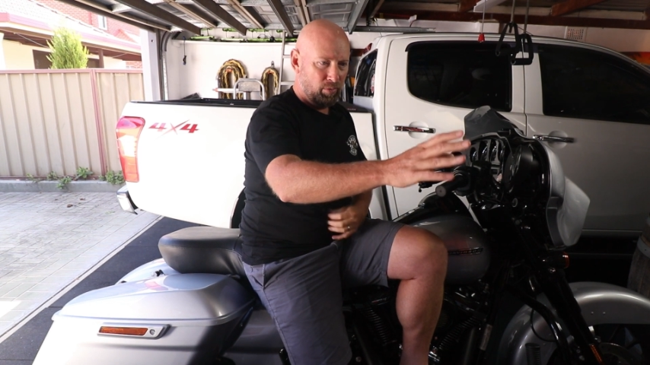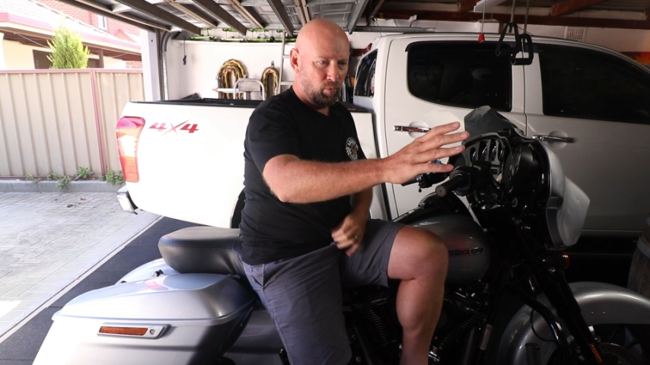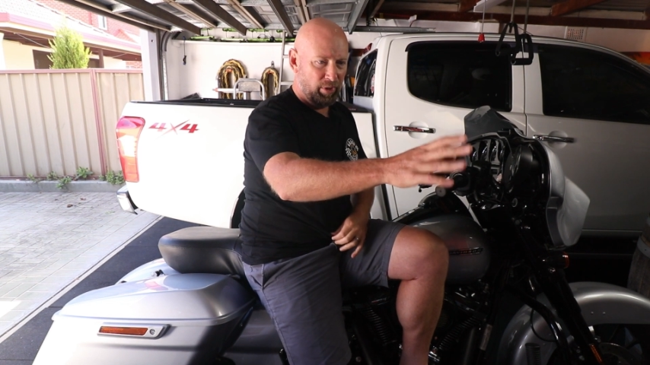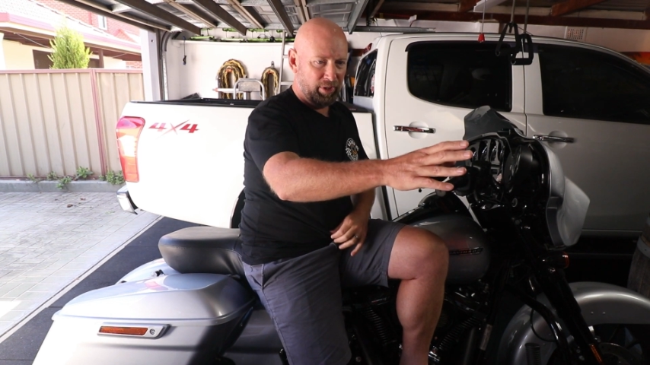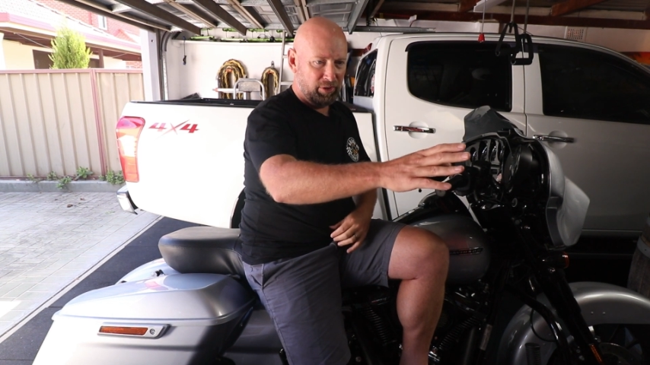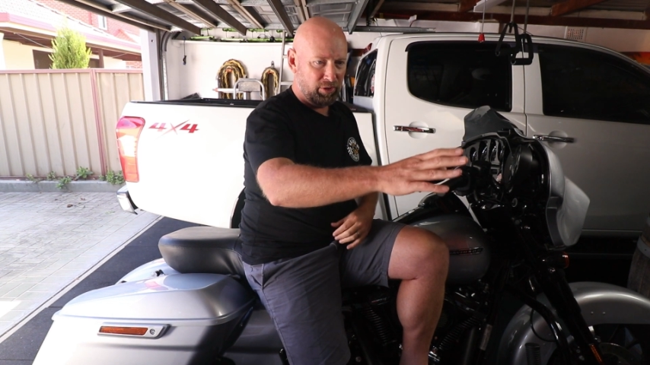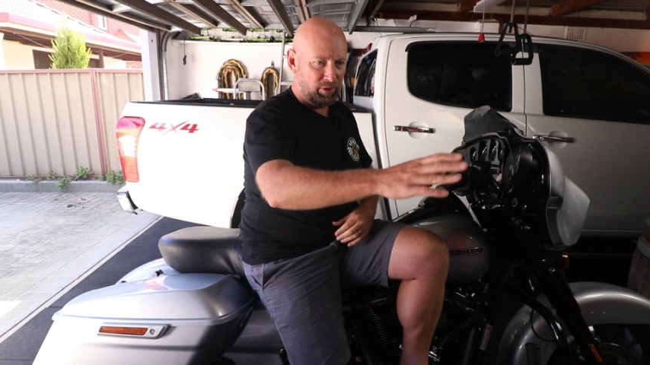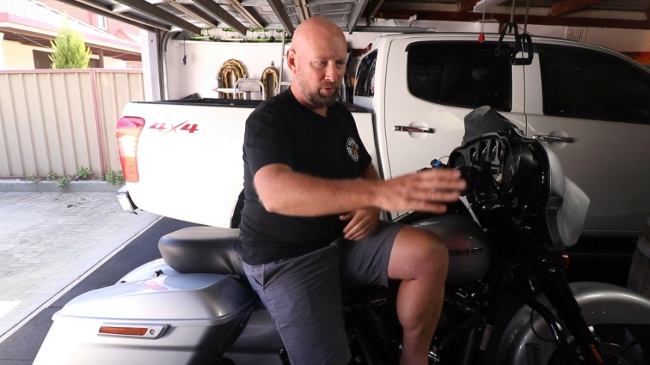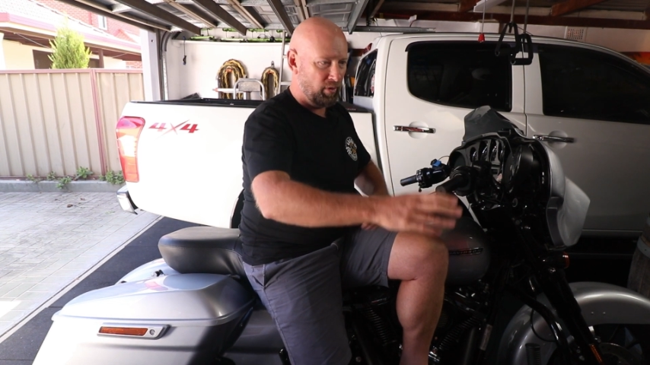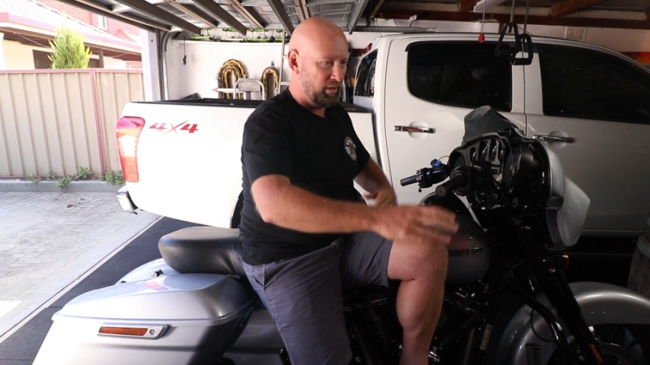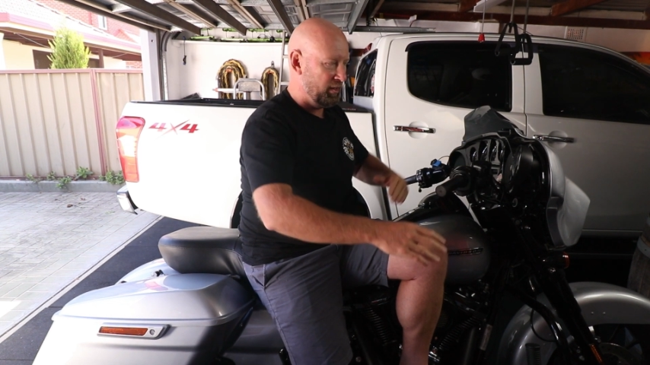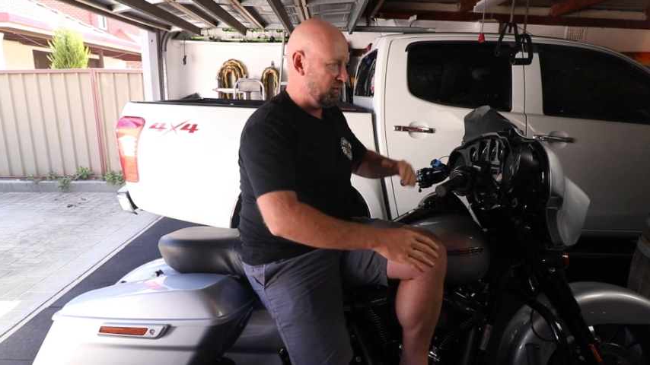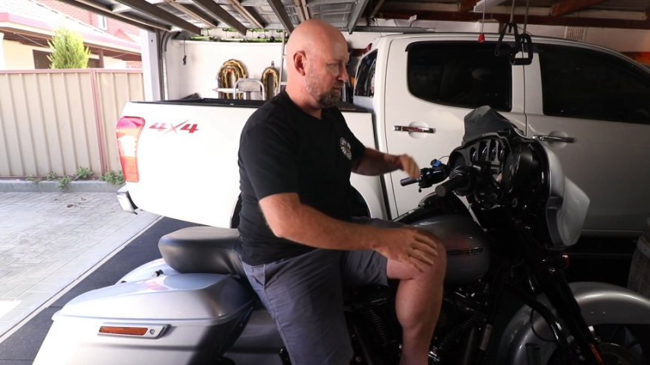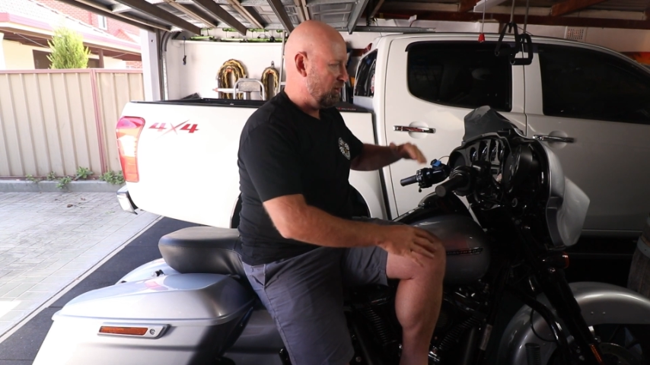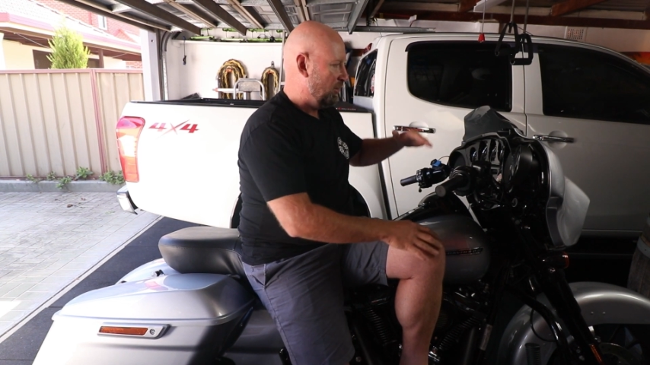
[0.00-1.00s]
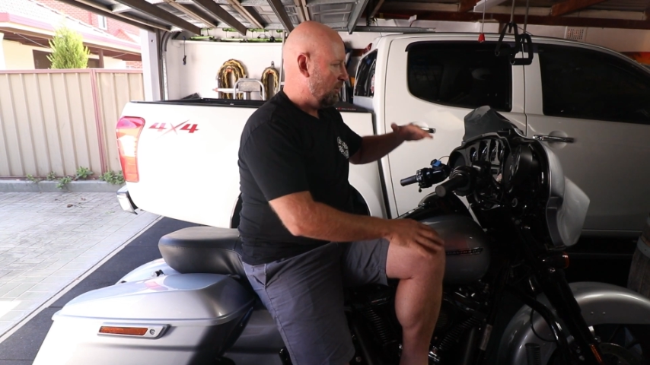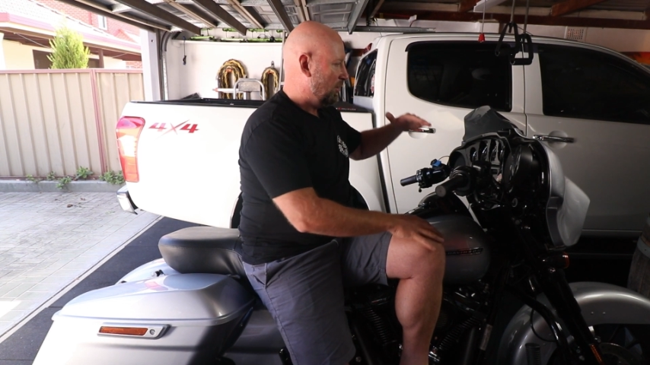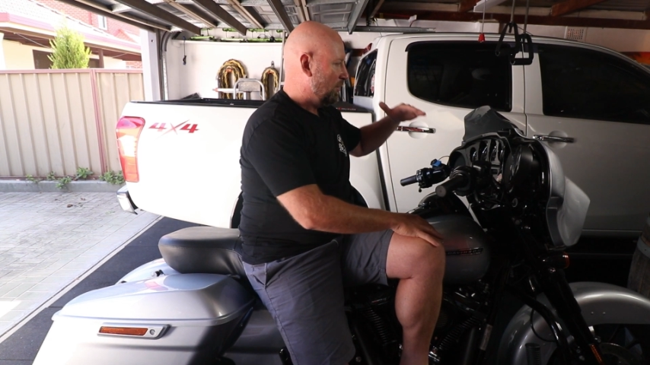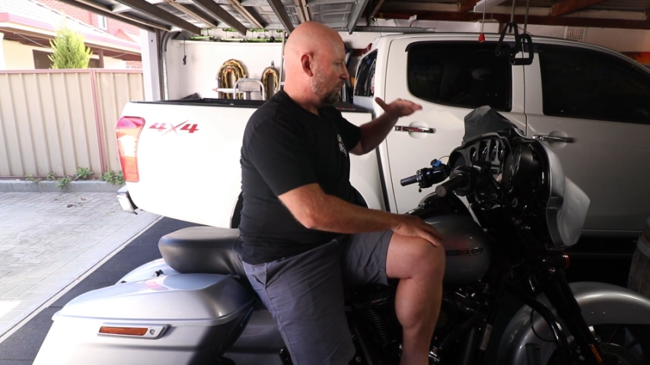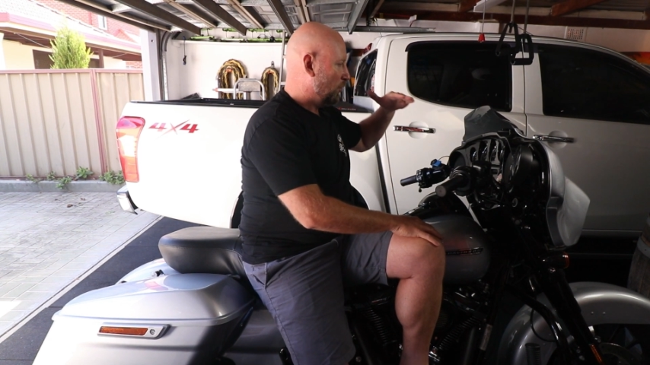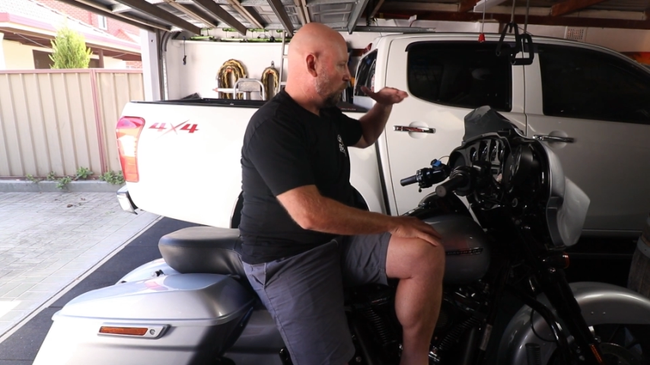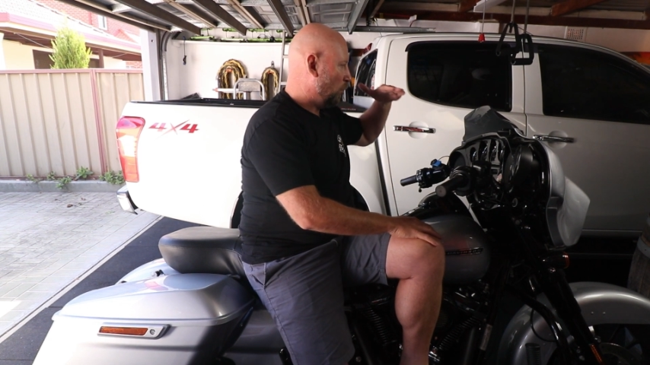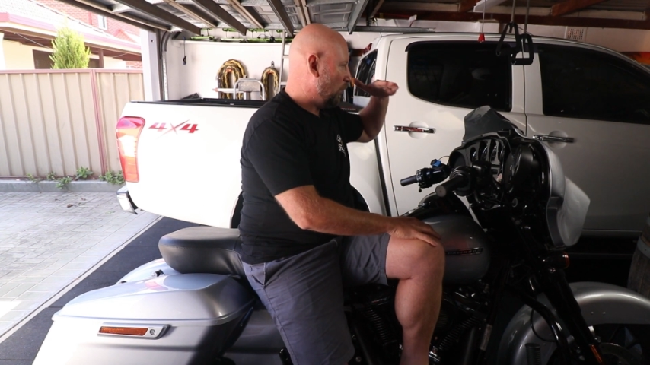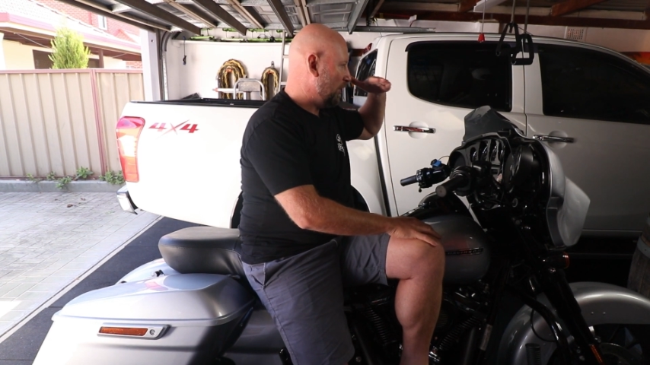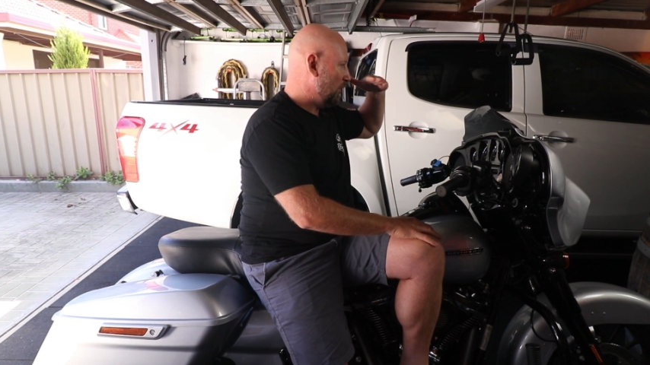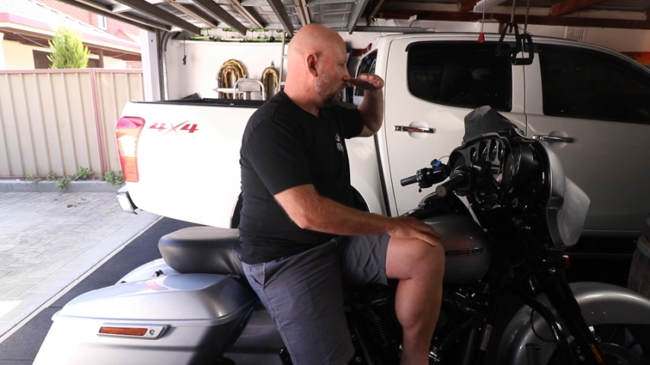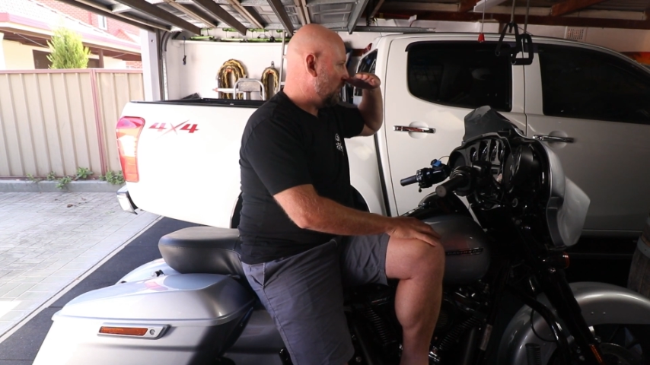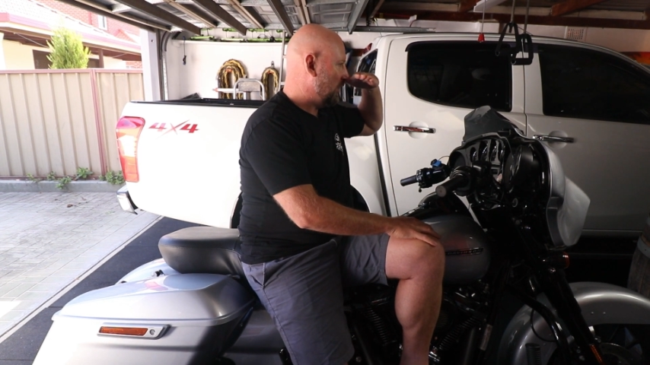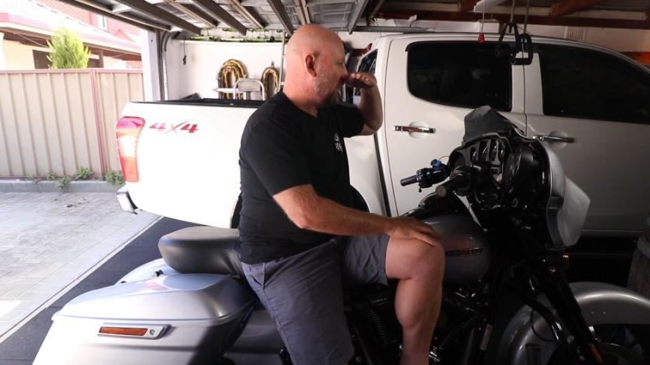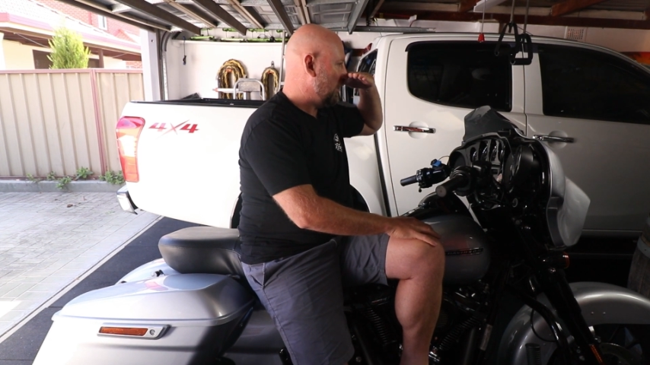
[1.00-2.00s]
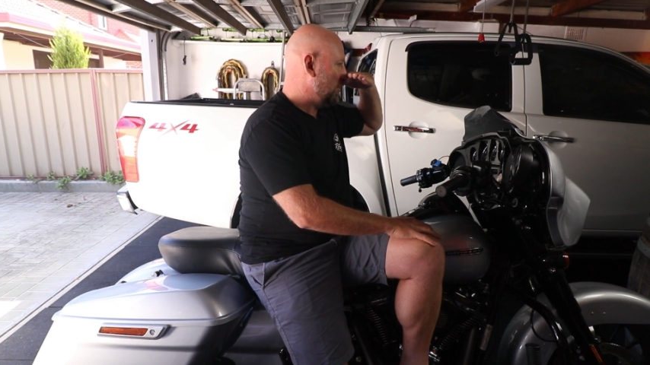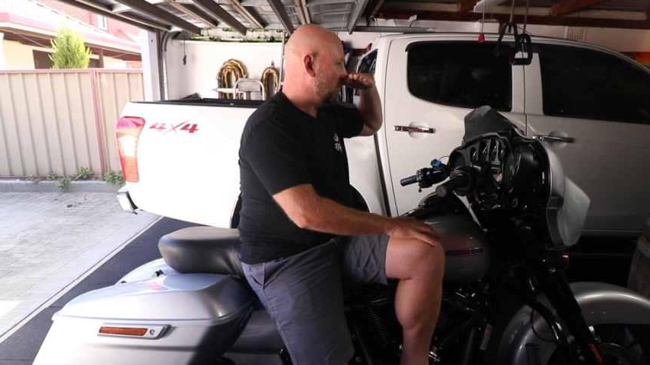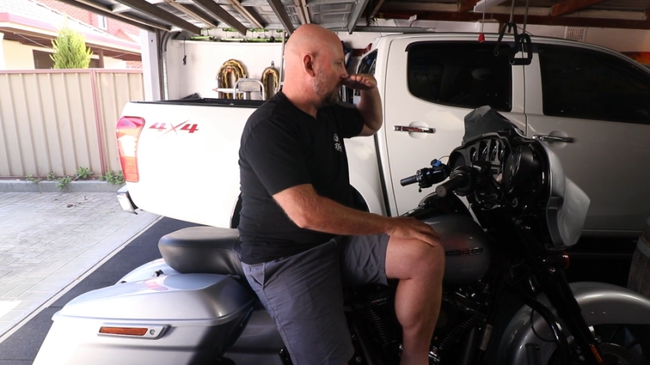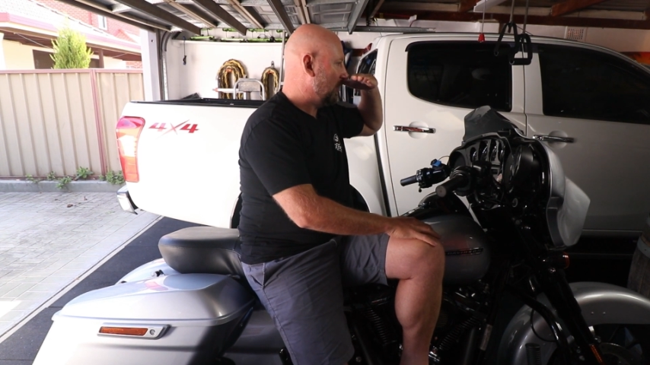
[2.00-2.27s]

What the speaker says: windscreen, the wind would hit